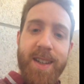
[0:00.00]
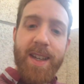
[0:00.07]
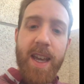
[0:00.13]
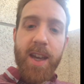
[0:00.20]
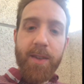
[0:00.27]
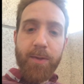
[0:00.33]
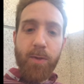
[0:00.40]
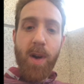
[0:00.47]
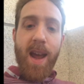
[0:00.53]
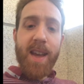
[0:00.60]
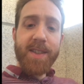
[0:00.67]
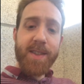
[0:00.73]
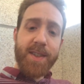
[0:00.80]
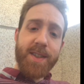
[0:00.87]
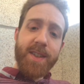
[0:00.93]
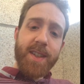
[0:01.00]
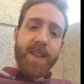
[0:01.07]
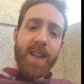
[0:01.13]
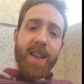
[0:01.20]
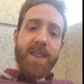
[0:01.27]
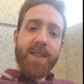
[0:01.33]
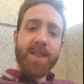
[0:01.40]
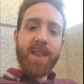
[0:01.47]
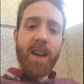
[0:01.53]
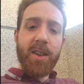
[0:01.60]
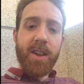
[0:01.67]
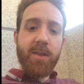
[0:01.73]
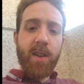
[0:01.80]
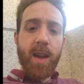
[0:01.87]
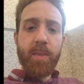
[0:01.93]
day of rest in
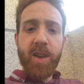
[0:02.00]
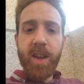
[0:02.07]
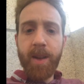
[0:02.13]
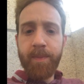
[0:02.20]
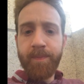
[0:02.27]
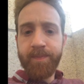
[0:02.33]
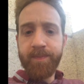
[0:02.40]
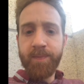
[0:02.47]
Saudi Arabia.